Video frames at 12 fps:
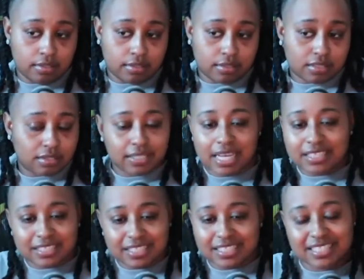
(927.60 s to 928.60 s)
So that's
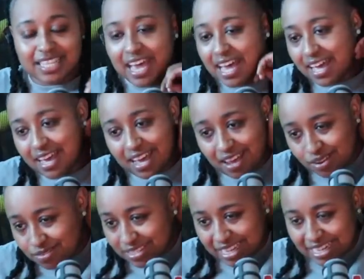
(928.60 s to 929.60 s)
just not, I
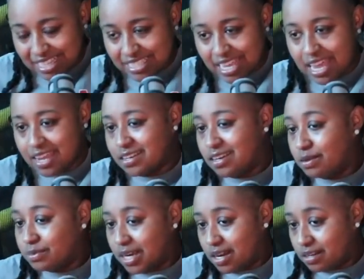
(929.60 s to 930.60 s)
don't think that's adding up,
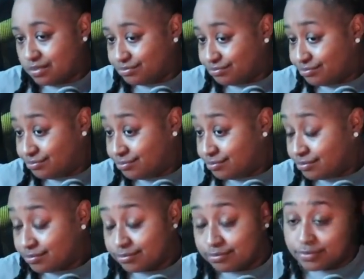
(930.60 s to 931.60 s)
y'all.
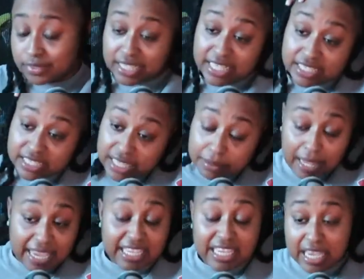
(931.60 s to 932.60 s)
He seemed
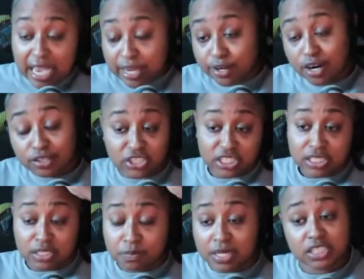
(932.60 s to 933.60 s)
like he hate her just
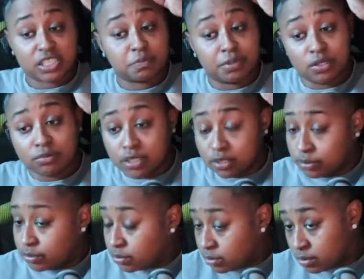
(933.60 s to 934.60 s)
as much as Blue do.
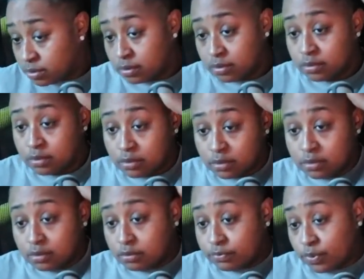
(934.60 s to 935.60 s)
Mm-hmm.
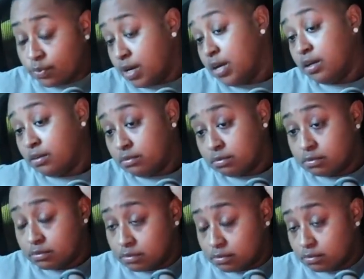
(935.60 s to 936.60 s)
For real. If
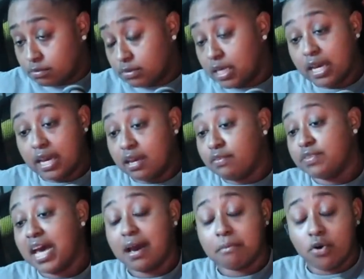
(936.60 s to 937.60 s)
not more. Yeah, if
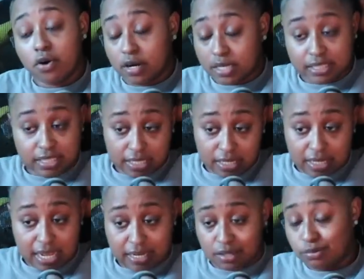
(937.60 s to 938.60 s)
not more. Cause he done
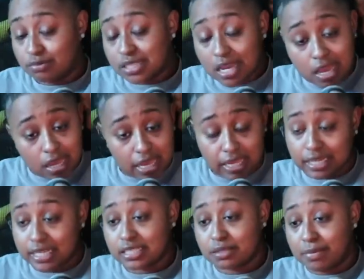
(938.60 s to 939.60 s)
had to do time, had to
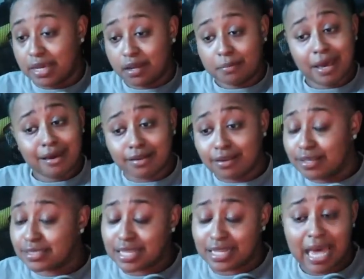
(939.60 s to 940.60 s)
get somebody up out of there.
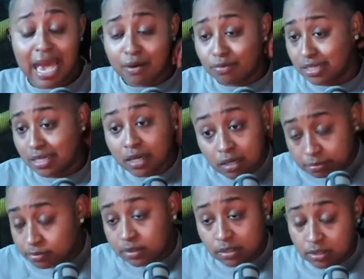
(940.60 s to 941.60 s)
There's a lot with them
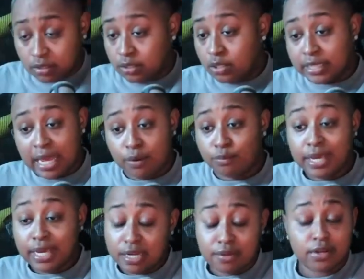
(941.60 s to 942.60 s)
that we
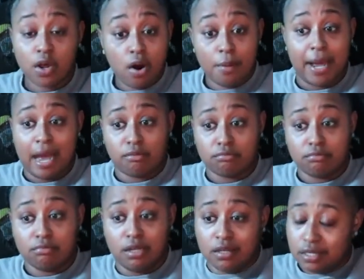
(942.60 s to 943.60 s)
didn't even know
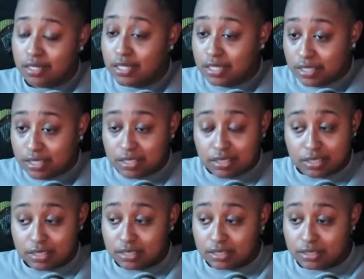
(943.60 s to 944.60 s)
about. okay, friend, make it
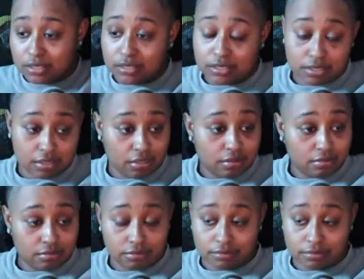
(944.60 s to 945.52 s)
make sense. So, it don't.